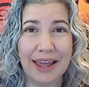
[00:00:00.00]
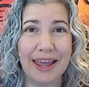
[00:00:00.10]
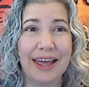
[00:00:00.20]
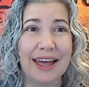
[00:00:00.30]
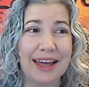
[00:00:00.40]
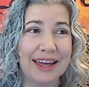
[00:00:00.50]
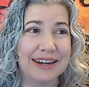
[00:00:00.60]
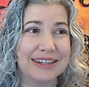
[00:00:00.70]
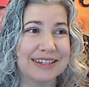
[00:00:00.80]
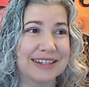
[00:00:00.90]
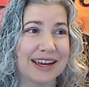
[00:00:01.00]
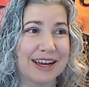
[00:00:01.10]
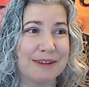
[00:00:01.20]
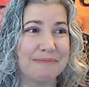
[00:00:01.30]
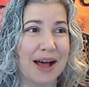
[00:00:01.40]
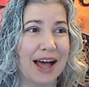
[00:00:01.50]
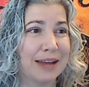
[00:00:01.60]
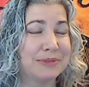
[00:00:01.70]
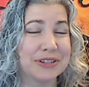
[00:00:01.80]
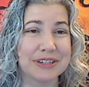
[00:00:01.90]
and
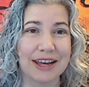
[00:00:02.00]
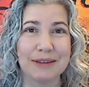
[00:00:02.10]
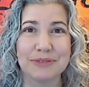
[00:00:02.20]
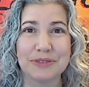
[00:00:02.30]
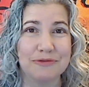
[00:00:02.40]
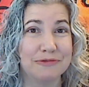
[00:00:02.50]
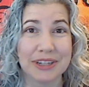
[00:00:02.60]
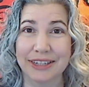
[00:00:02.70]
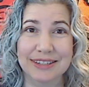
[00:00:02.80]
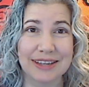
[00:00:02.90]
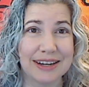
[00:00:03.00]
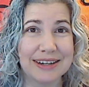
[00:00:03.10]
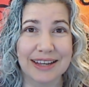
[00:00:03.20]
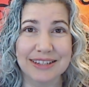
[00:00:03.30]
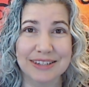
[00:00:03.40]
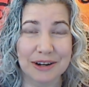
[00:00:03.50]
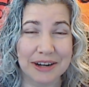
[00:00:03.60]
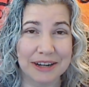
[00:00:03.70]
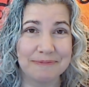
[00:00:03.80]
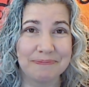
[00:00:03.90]
I'm really excited to get started.